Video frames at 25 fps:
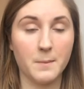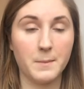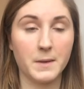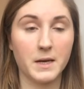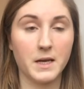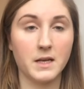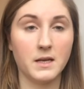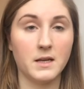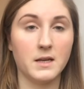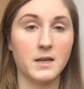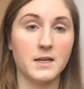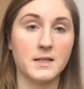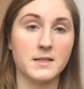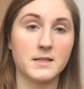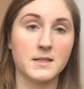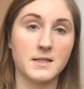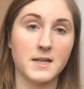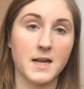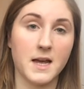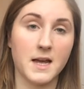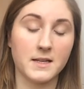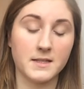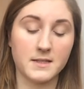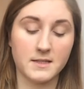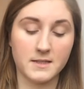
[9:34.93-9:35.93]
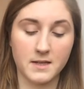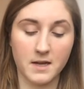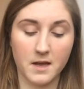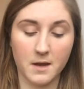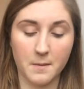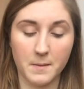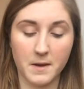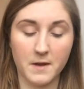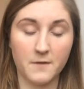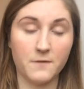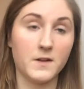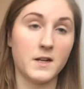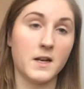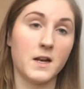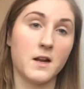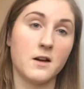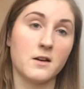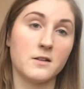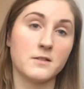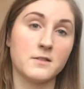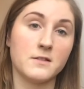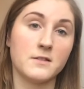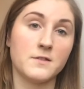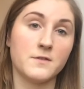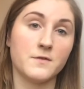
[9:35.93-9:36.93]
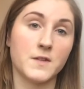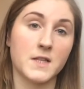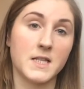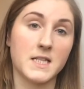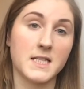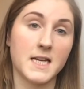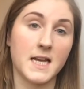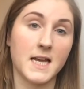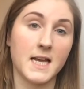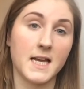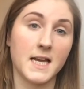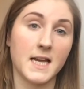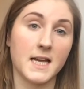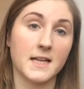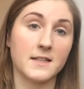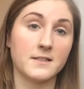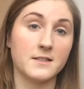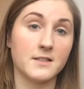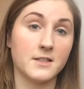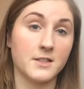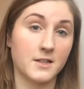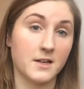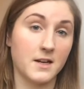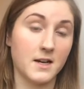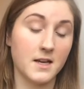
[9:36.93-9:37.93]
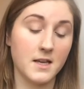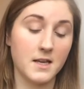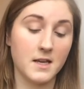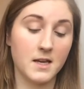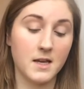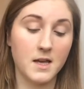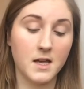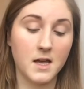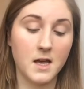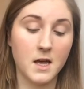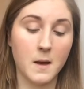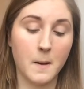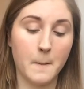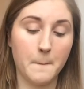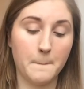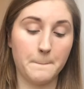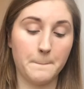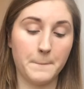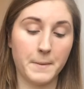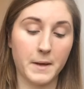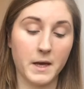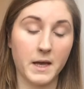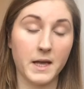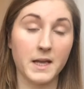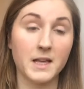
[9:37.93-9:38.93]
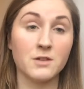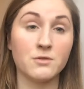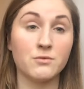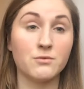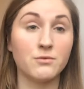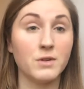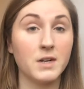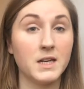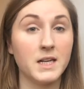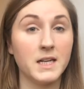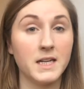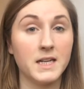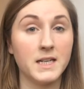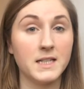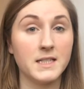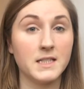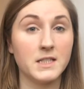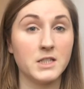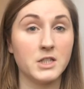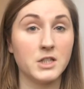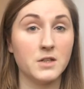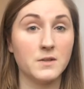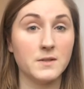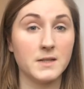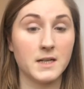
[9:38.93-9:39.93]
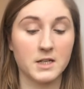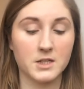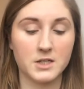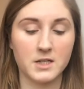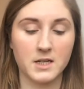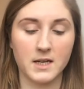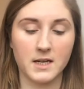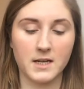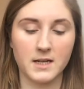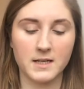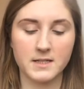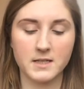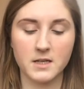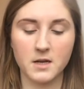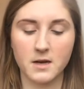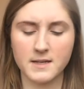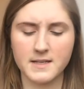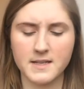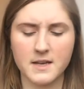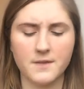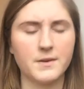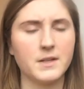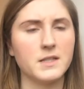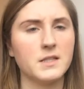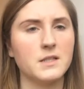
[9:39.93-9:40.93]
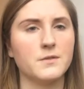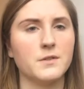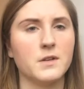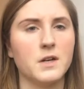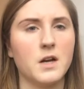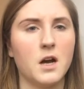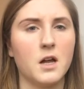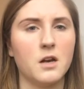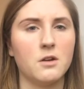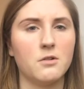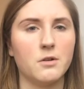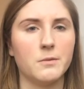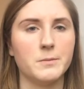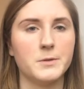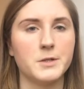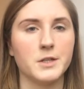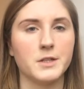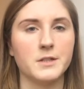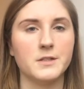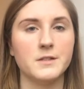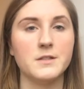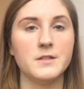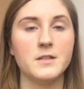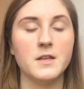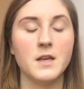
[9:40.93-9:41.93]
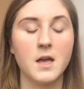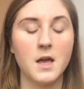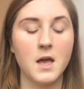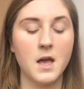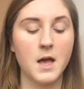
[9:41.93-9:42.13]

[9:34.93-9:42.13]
I mean, it's the test if it lasts for the day and tonight, but it's really easy to use actually, and it's nice having different colour options.